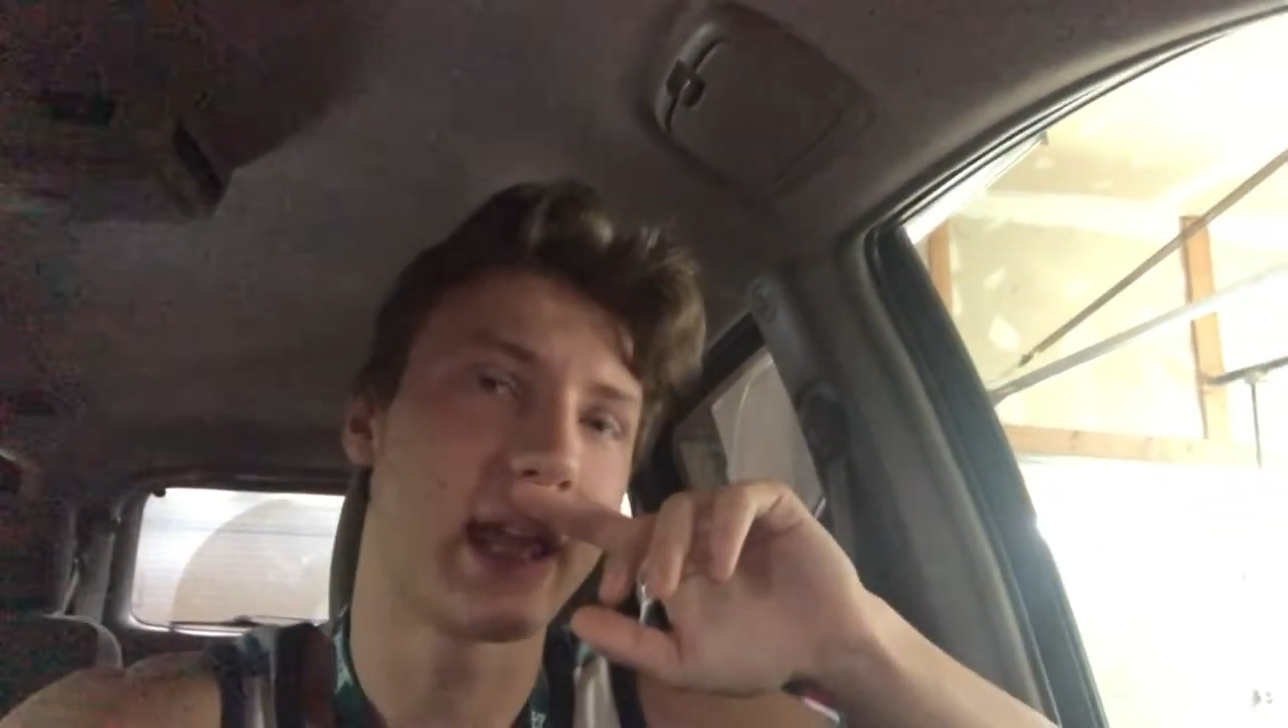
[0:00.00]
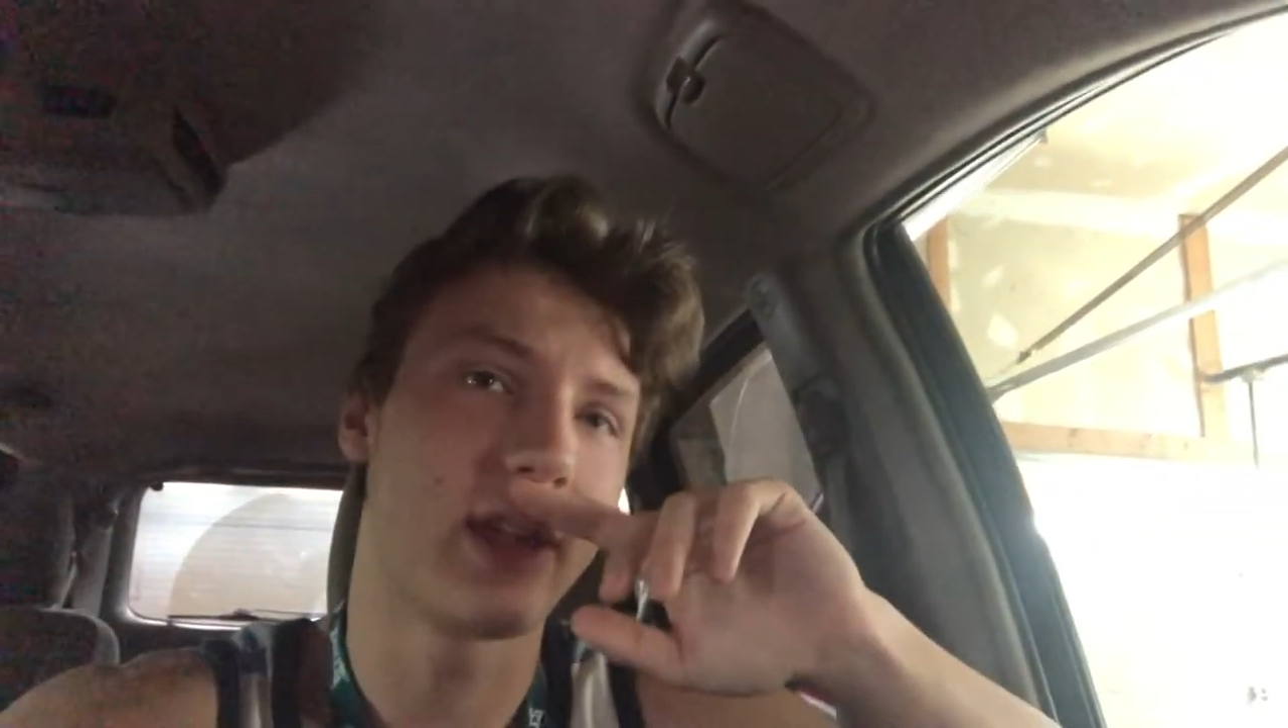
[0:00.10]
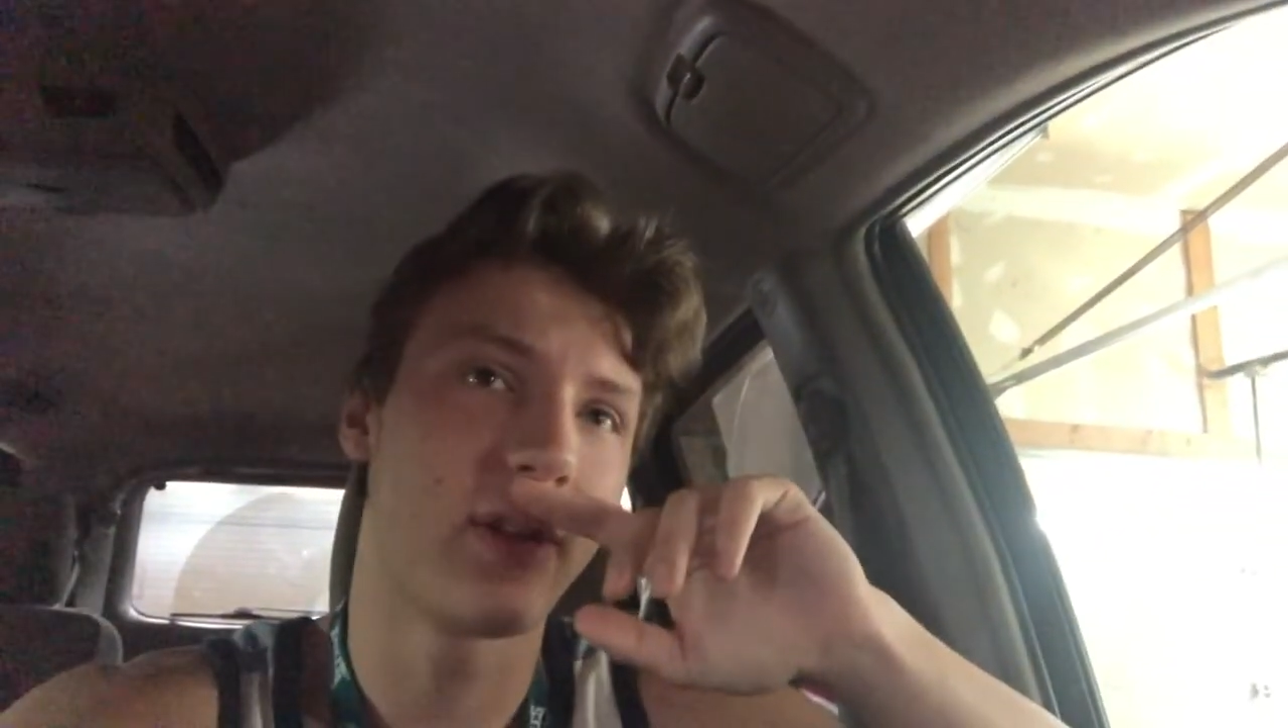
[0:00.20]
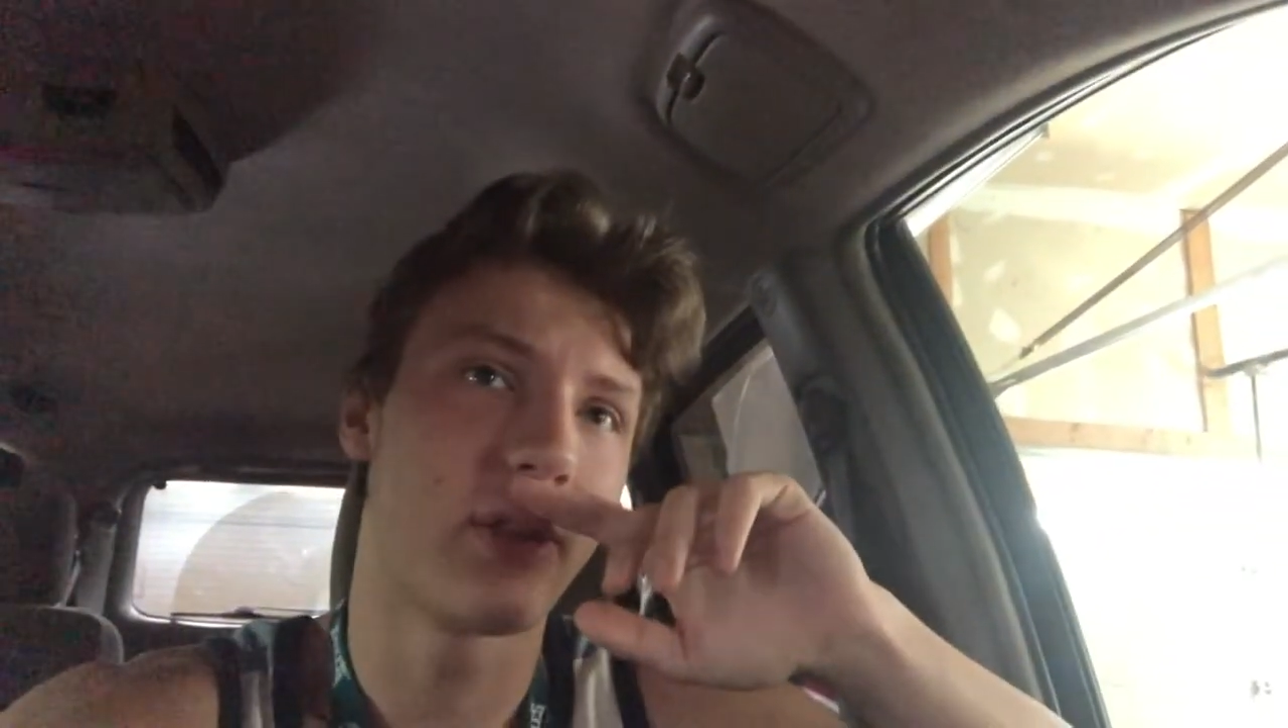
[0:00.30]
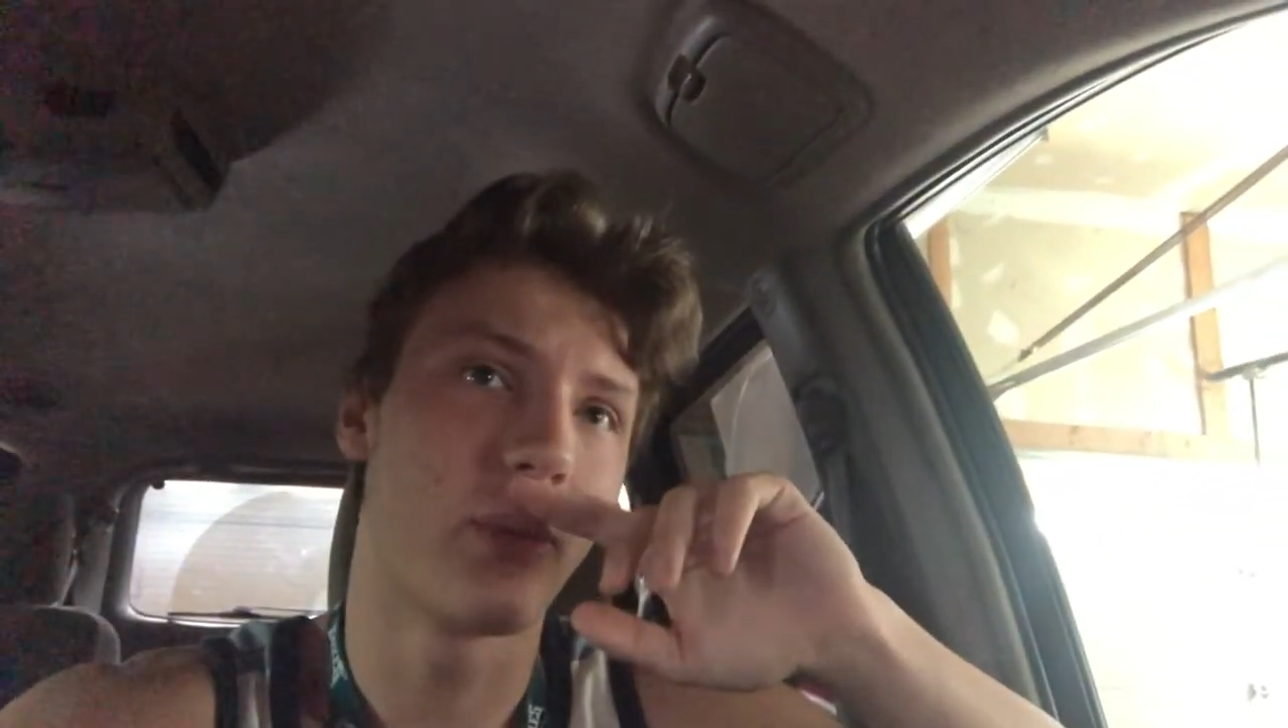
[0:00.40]

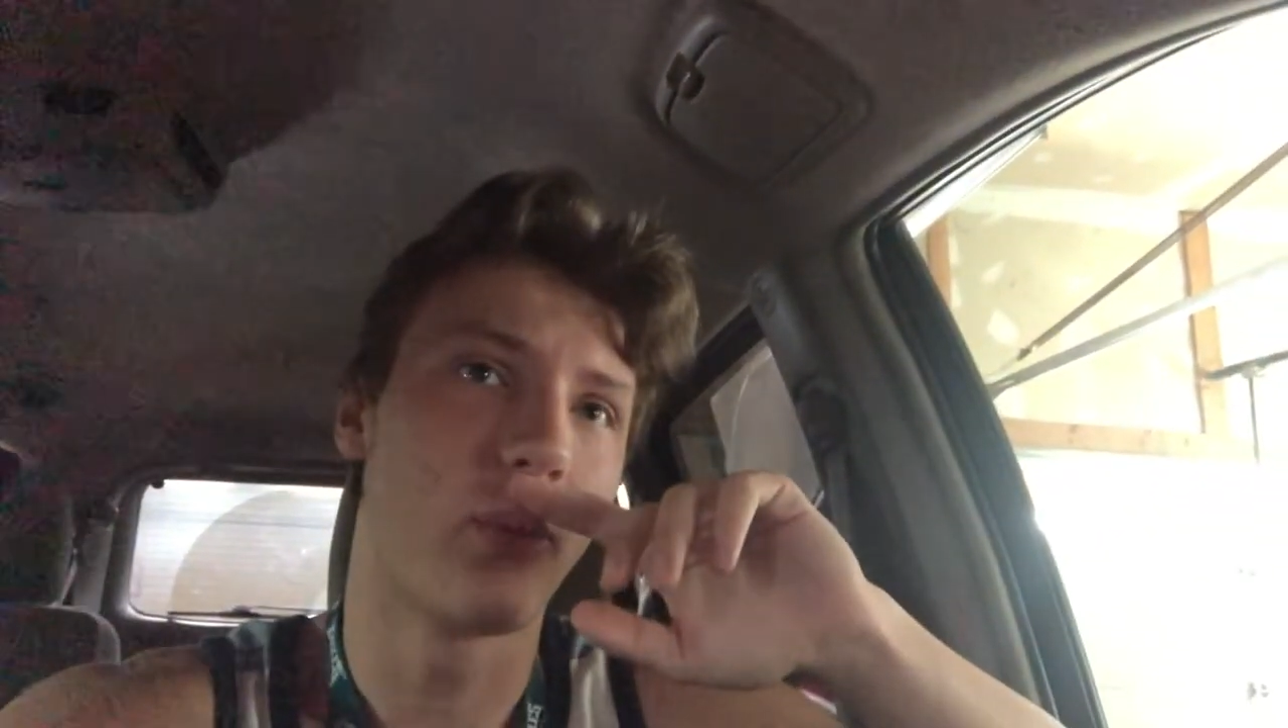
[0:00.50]
can go to the